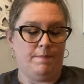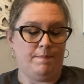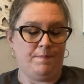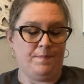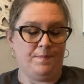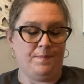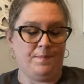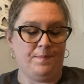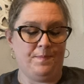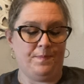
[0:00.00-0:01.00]

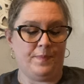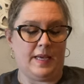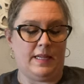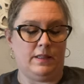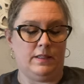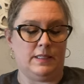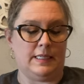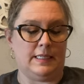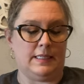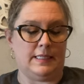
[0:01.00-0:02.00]
Mm-hmm. That looks
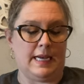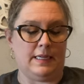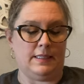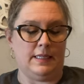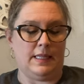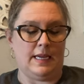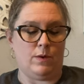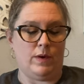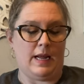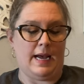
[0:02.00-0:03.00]
exactly like
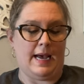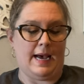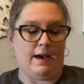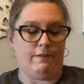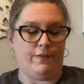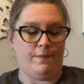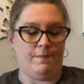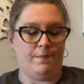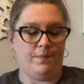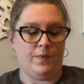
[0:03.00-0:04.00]
what I have.
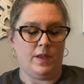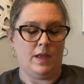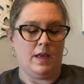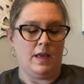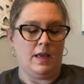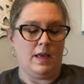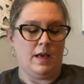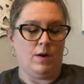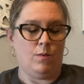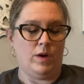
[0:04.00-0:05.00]

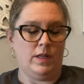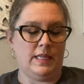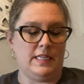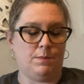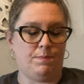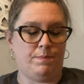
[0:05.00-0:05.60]
One of these